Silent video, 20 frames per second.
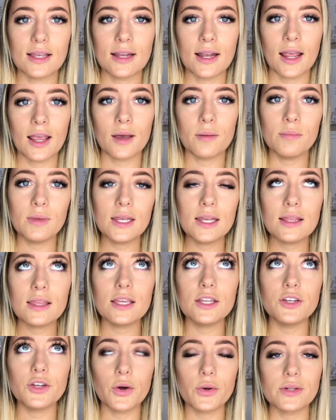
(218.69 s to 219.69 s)
and I
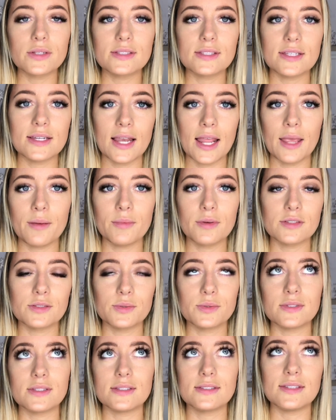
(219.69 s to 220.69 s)
immediately noticed the name because
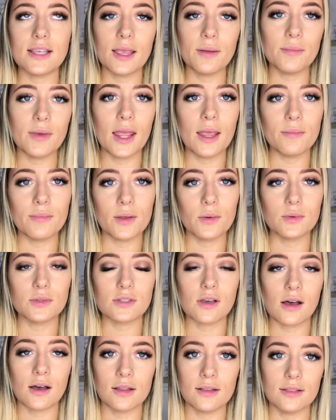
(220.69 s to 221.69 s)
it was the same name that
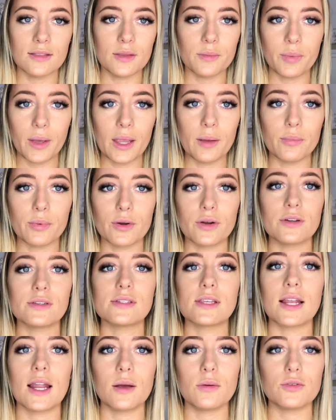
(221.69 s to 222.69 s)
was on the
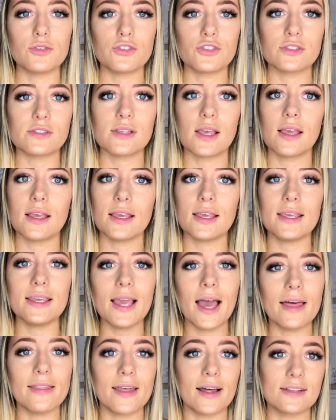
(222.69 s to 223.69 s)
papers, and I was just like,
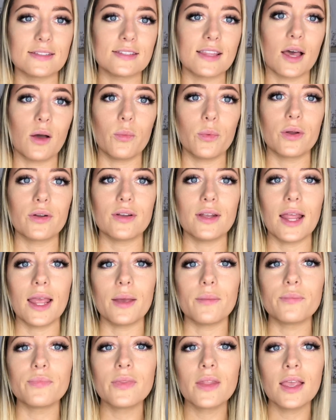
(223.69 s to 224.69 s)
yeah, that's that weird
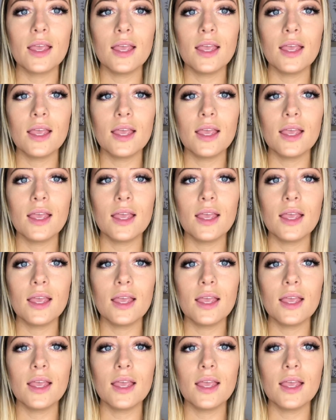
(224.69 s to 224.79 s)
name.